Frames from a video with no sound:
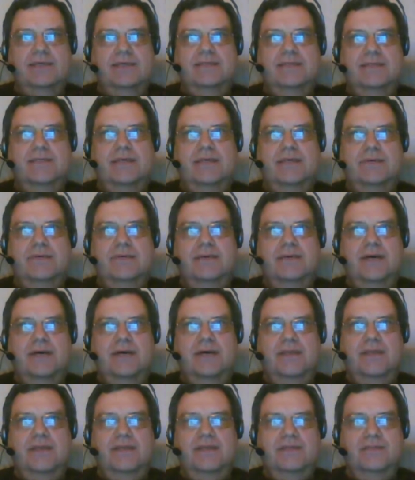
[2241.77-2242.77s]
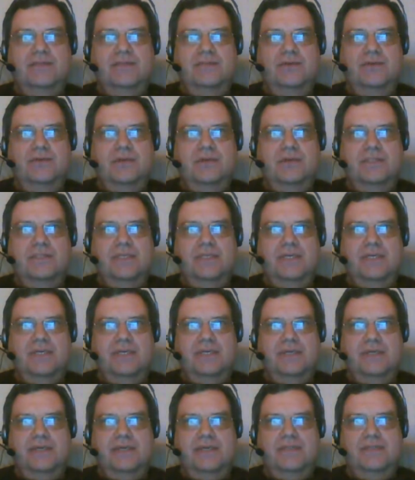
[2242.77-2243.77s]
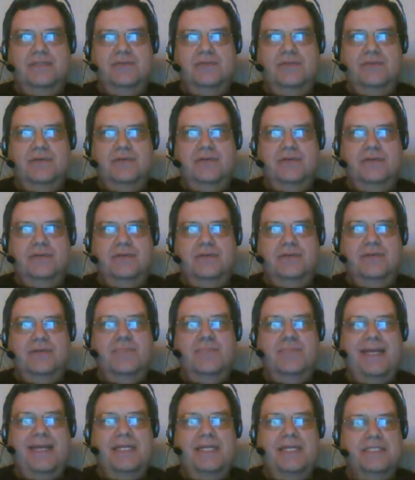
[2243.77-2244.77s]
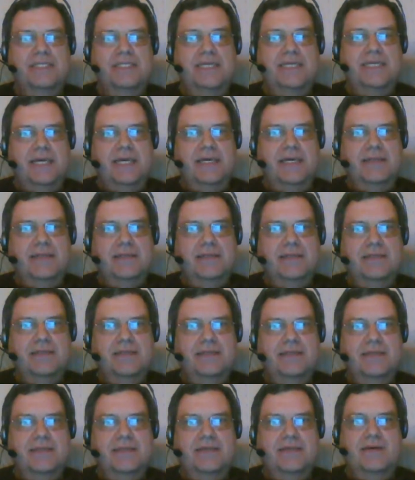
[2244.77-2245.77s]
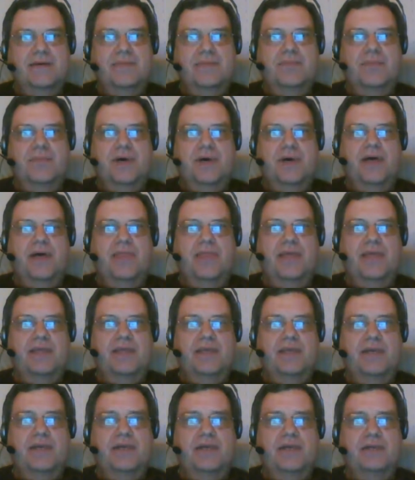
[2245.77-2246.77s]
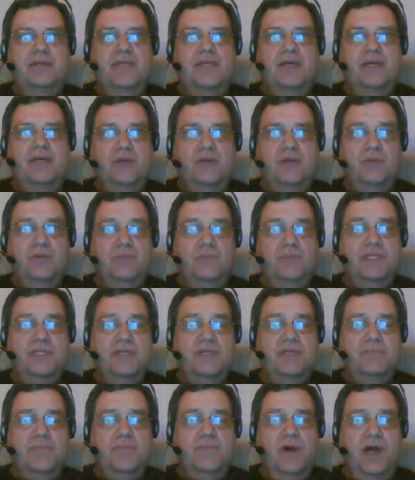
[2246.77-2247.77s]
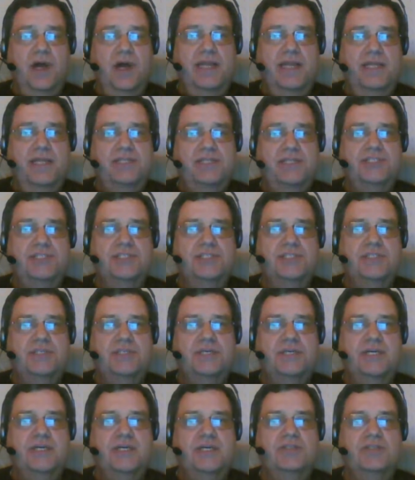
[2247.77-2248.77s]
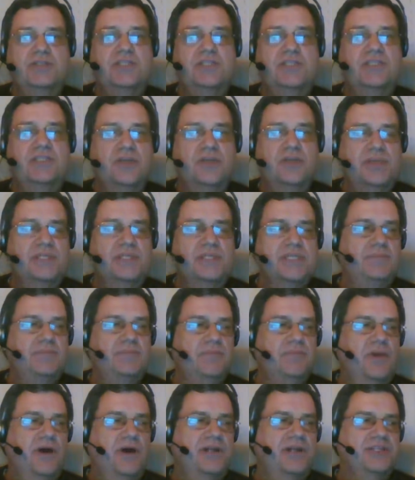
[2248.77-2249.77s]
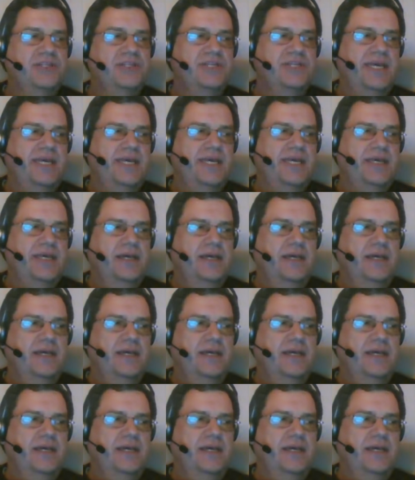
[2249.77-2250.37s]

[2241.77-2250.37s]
So uh, it's not uh, it's not a panacea, but I think there there could be some mileage, could, could be some mileage in it.